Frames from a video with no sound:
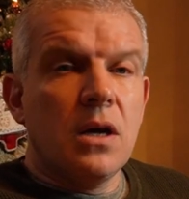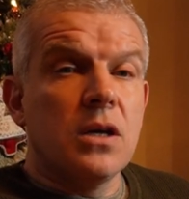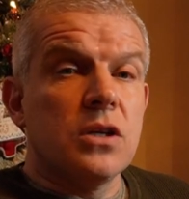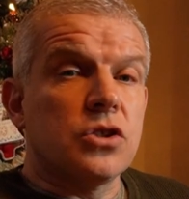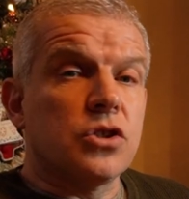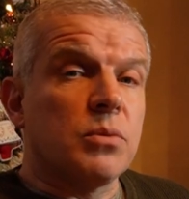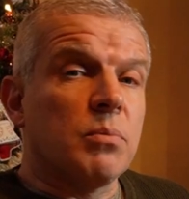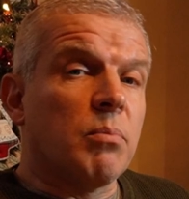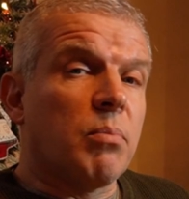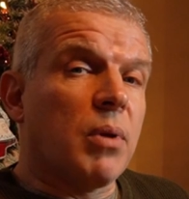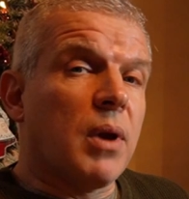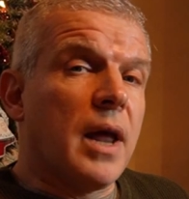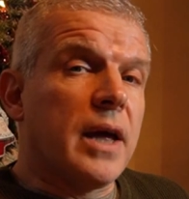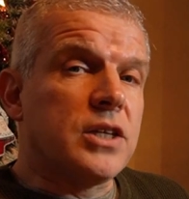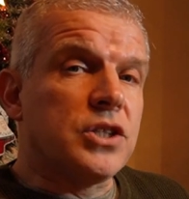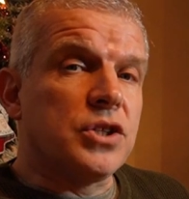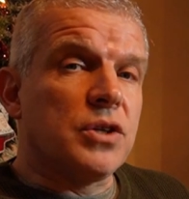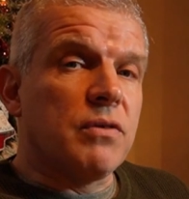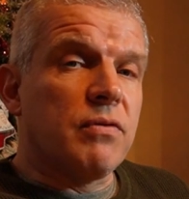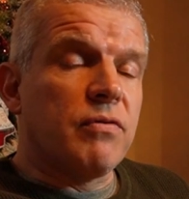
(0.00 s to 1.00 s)
some
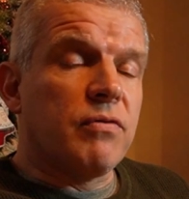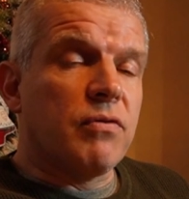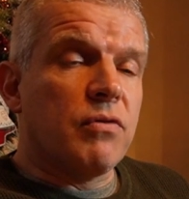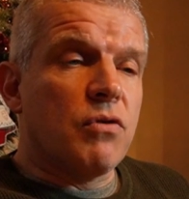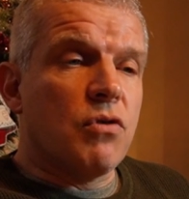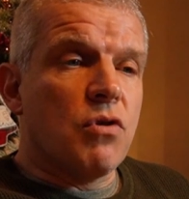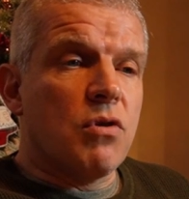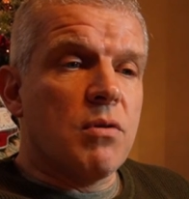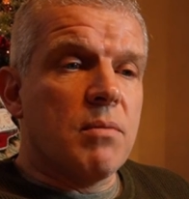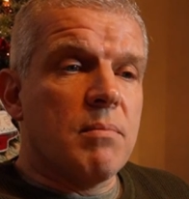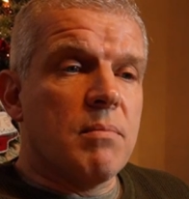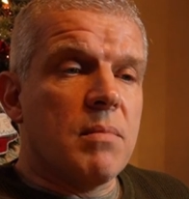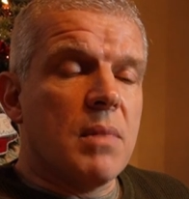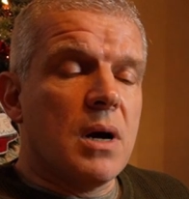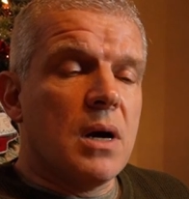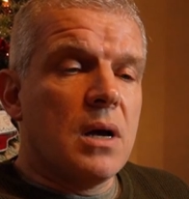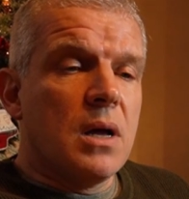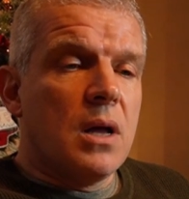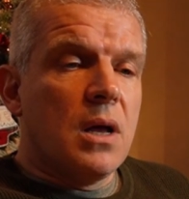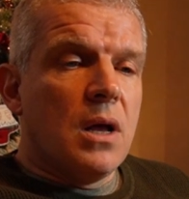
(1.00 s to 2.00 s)
pleasure from
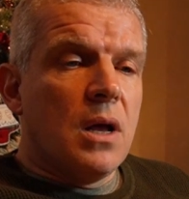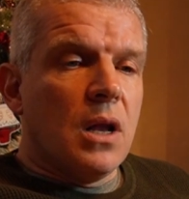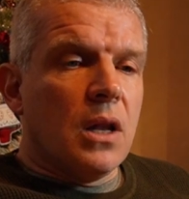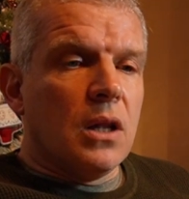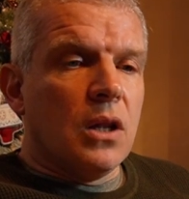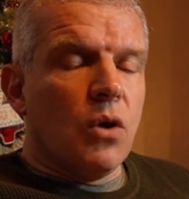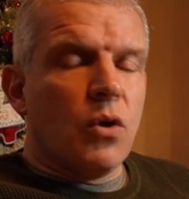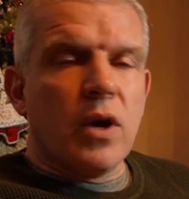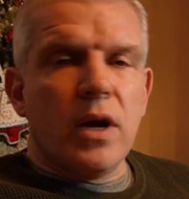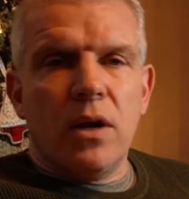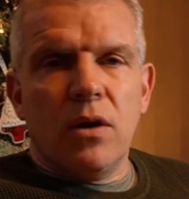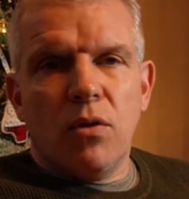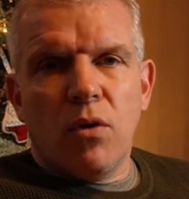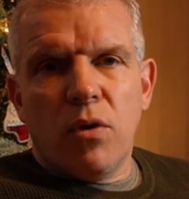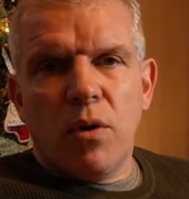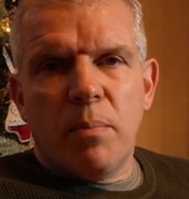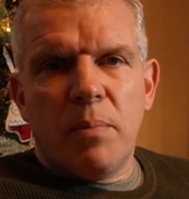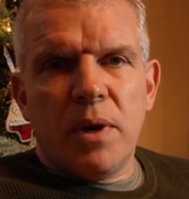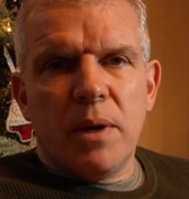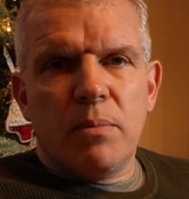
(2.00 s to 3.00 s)
looking at
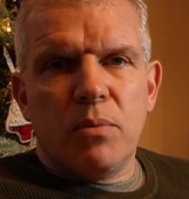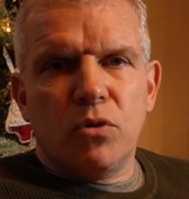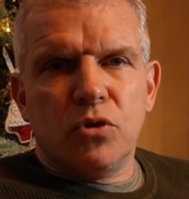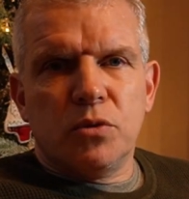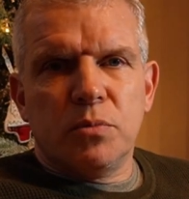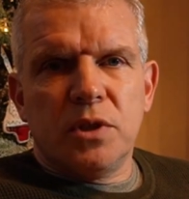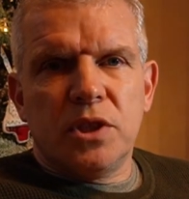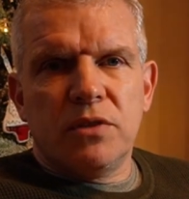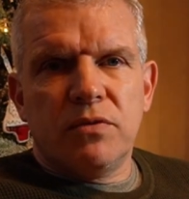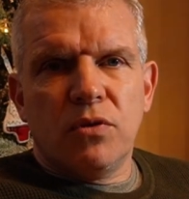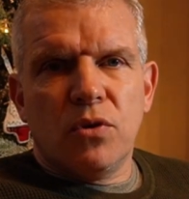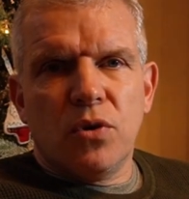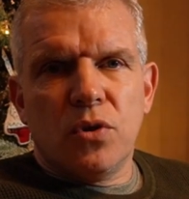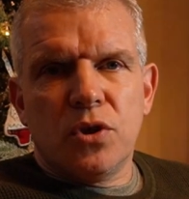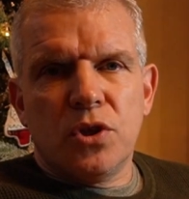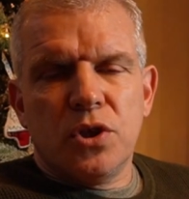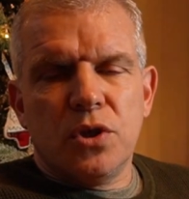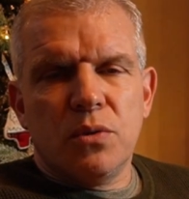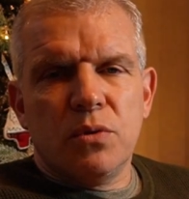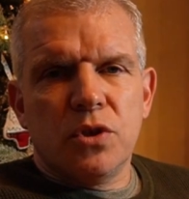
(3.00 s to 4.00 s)
other people's
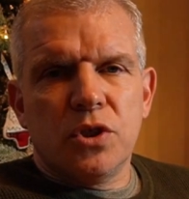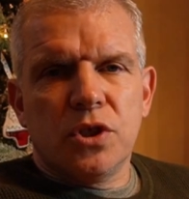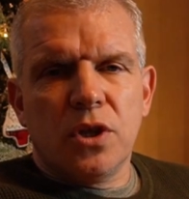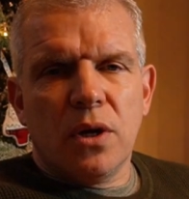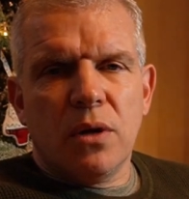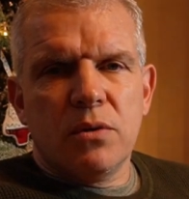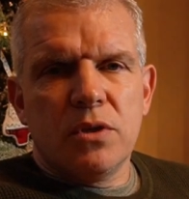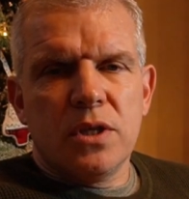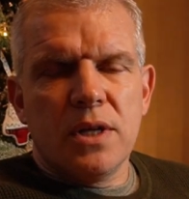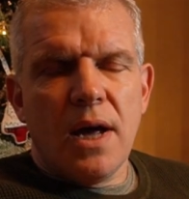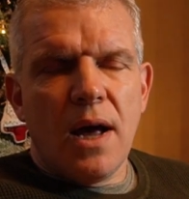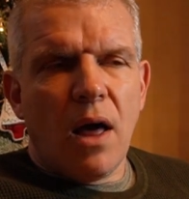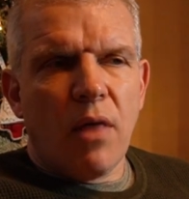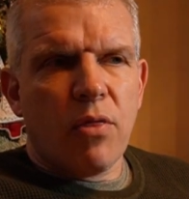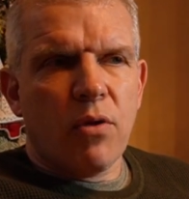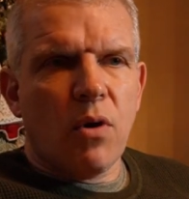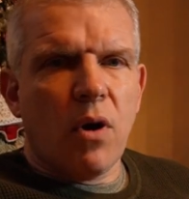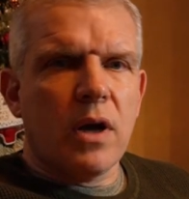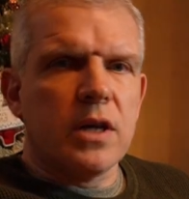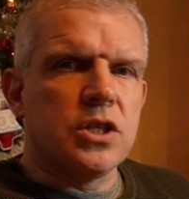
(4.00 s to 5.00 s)
misfortunes. So today I
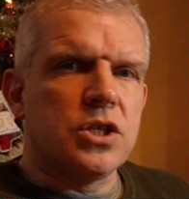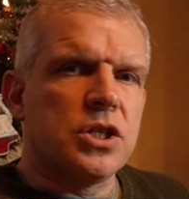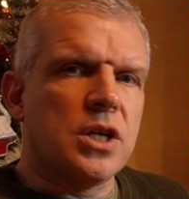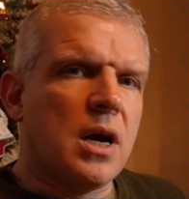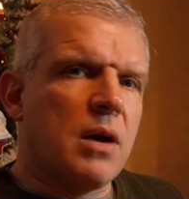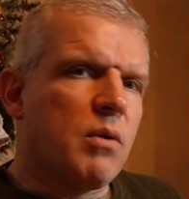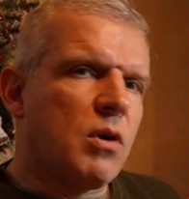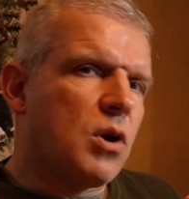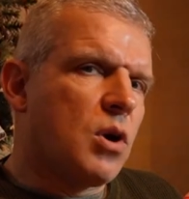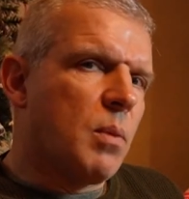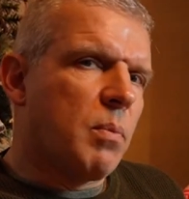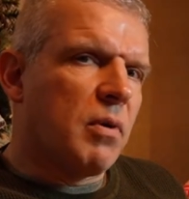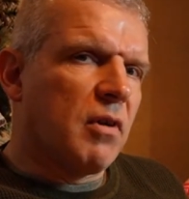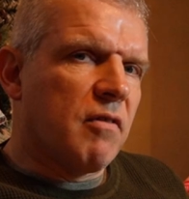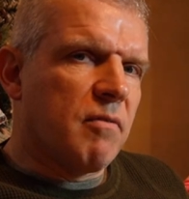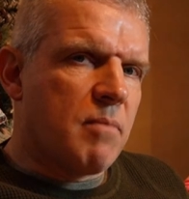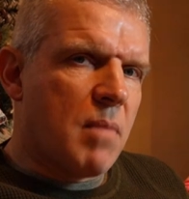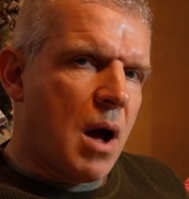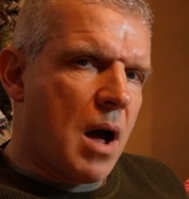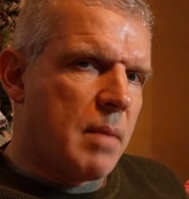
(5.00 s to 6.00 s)
thought I'd share a couple
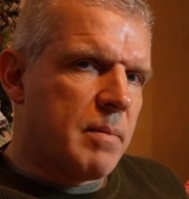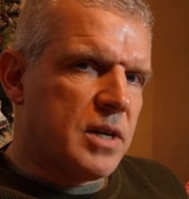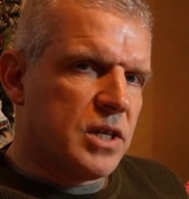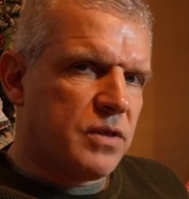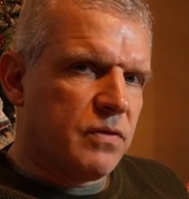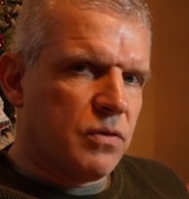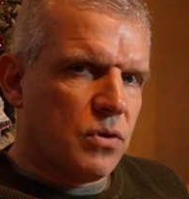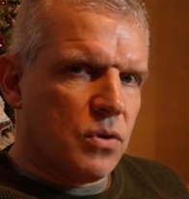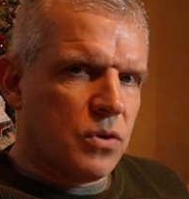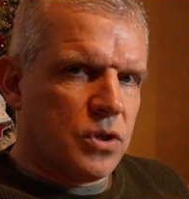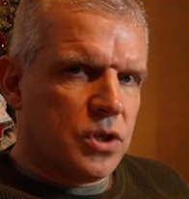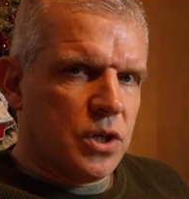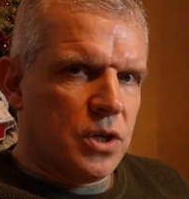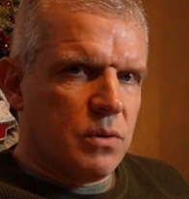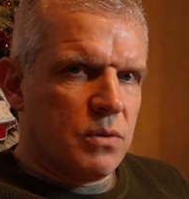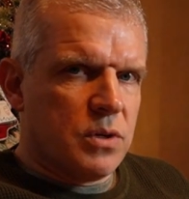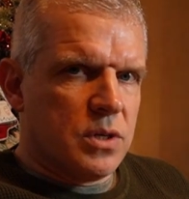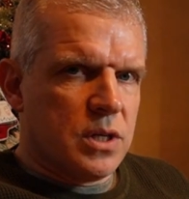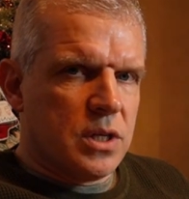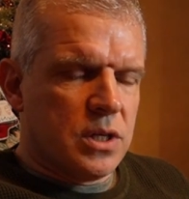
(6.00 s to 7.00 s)
of my
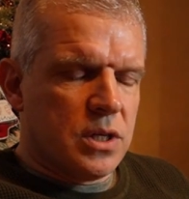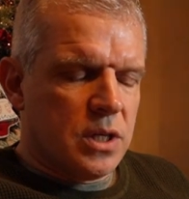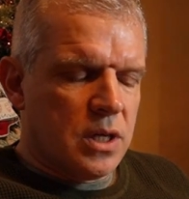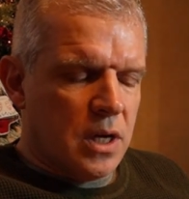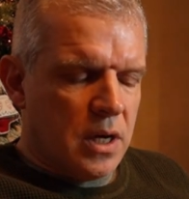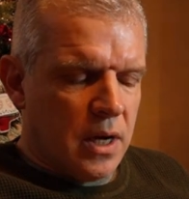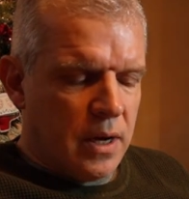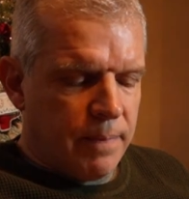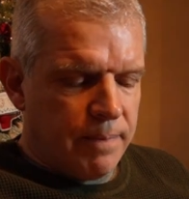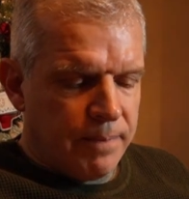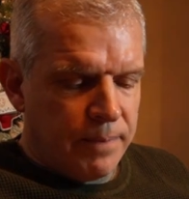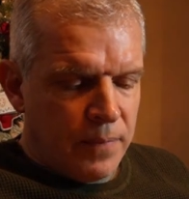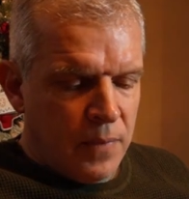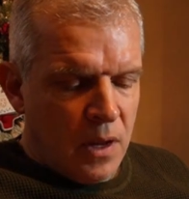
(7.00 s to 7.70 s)
misfortunes this year.